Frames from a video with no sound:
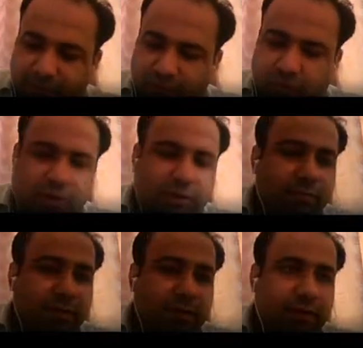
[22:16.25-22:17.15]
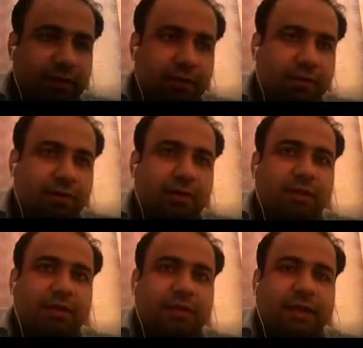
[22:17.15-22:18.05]
molten metal,
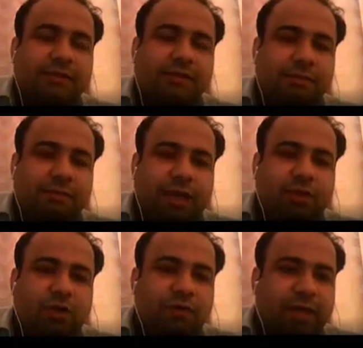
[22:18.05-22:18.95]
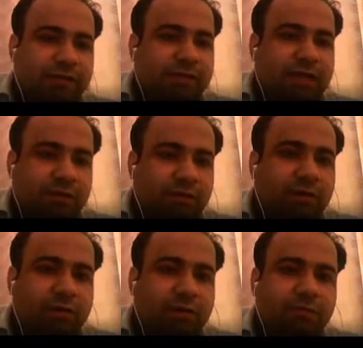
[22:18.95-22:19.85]
then some kind of gases are
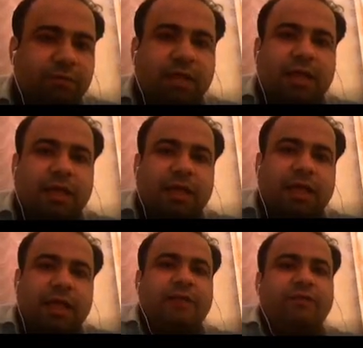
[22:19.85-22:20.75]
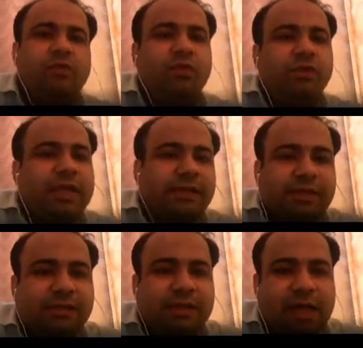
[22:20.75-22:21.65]
evolved. And if those
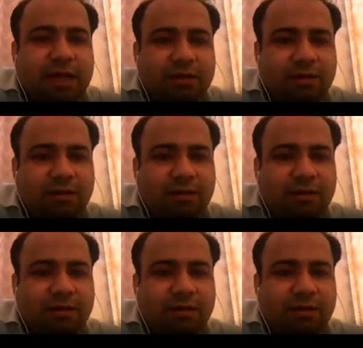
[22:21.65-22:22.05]
gases are